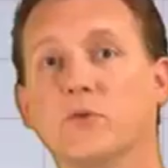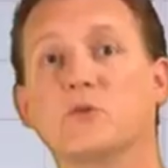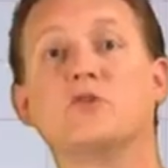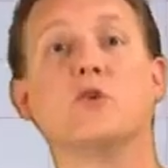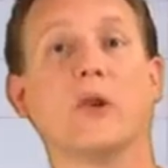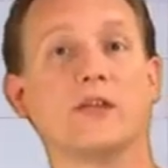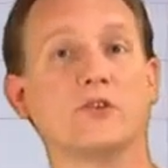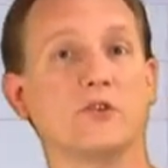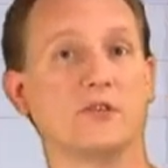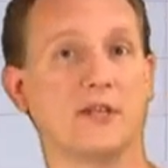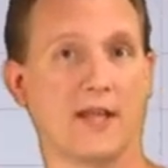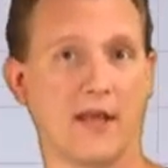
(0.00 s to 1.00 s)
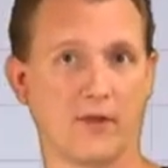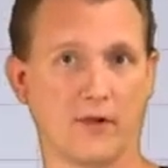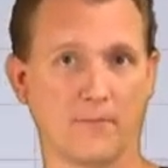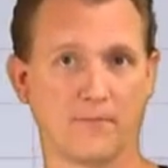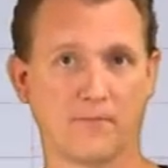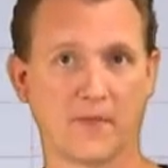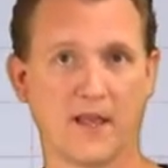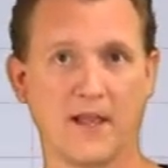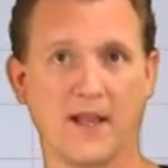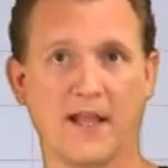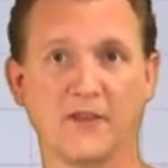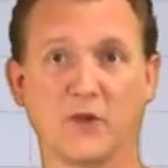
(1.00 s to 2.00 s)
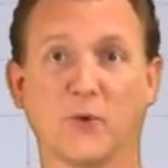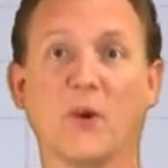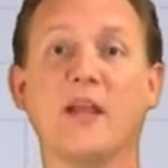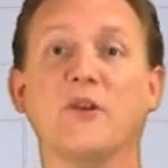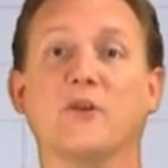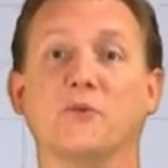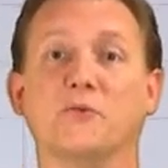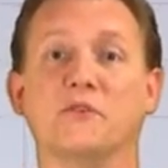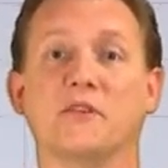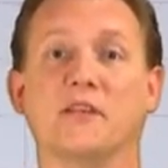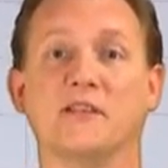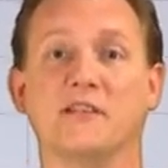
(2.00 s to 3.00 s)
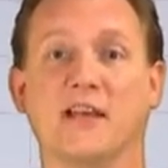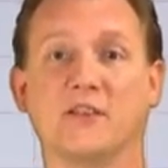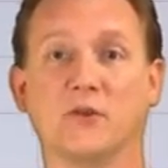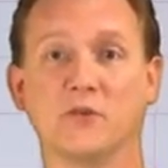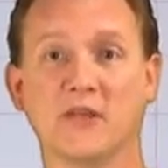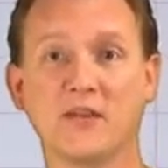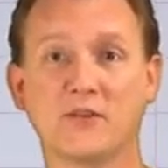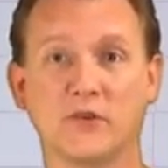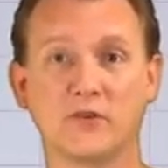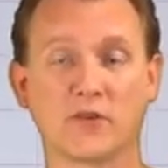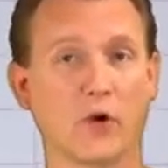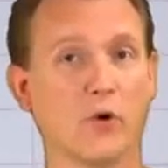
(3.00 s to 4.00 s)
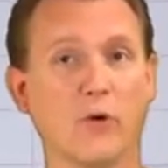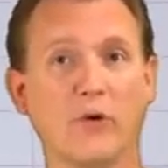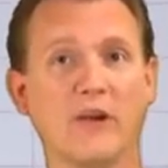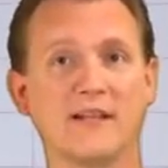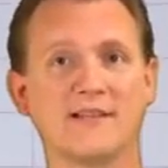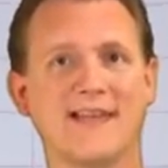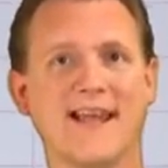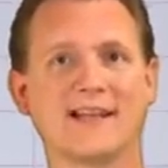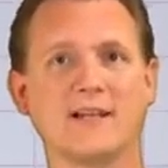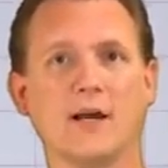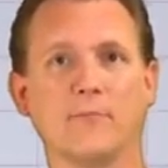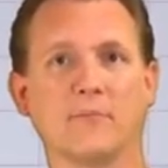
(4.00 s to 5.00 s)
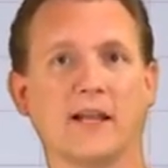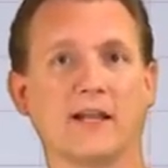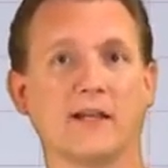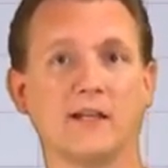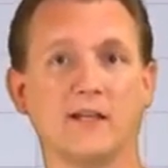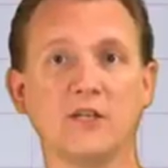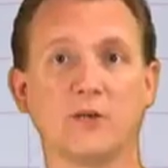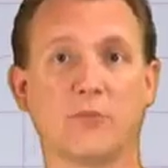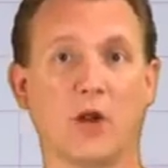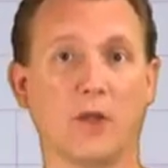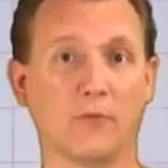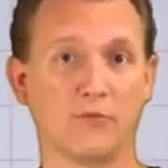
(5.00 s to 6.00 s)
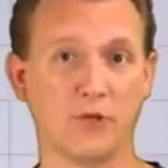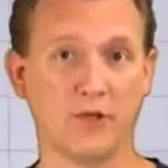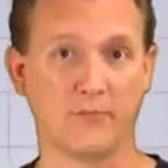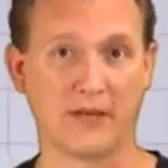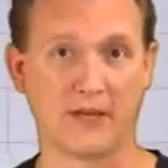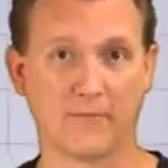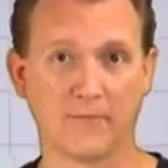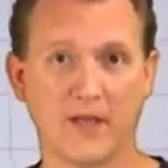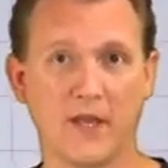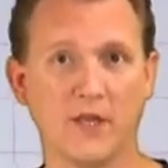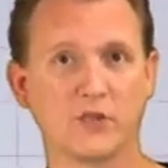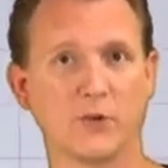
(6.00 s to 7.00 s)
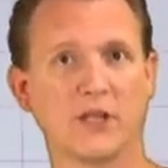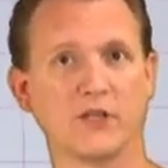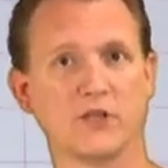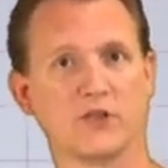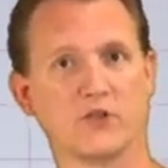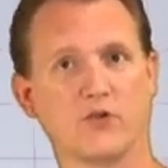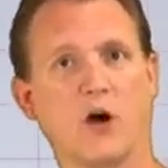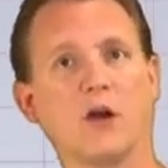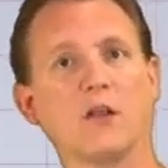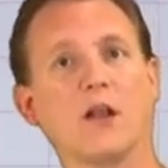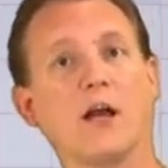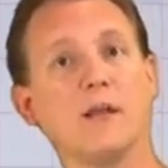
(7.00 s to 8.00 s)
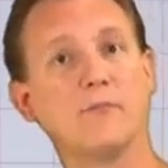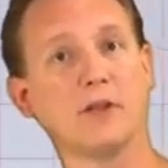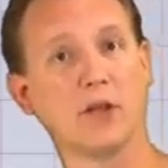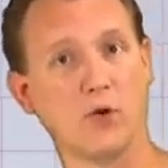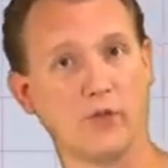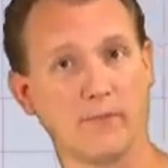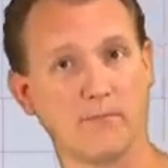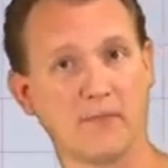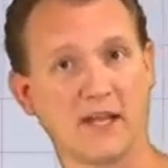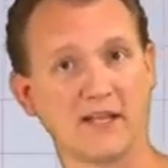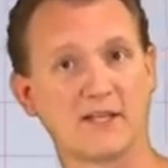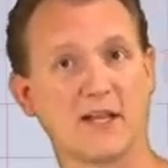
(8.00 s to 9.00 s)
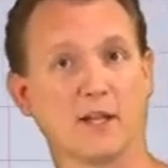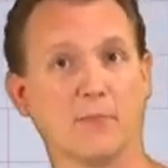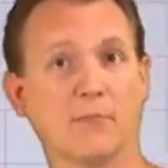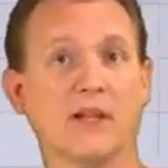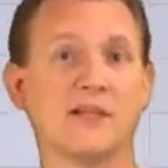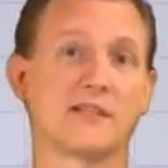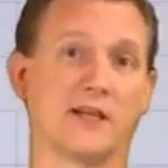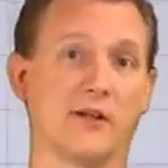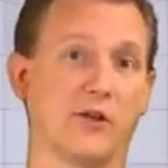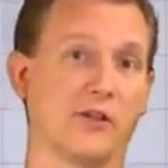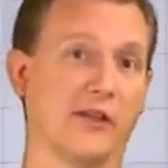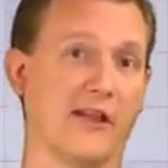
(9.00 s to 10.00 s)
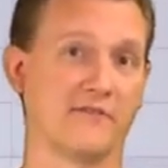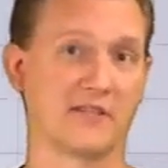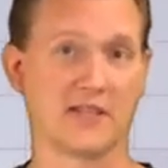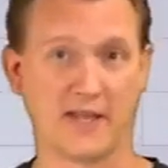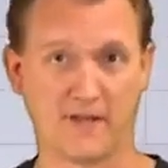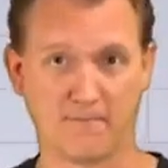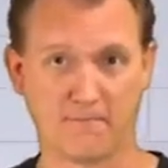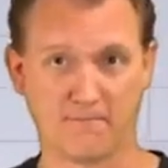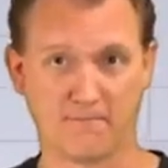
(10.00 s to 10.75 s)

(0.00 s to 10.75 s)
those 2 answers together. And the great news is that those answers are already stacked up like an addition problem should be. So we can just draw a line below them and stick a plus sign on the left side.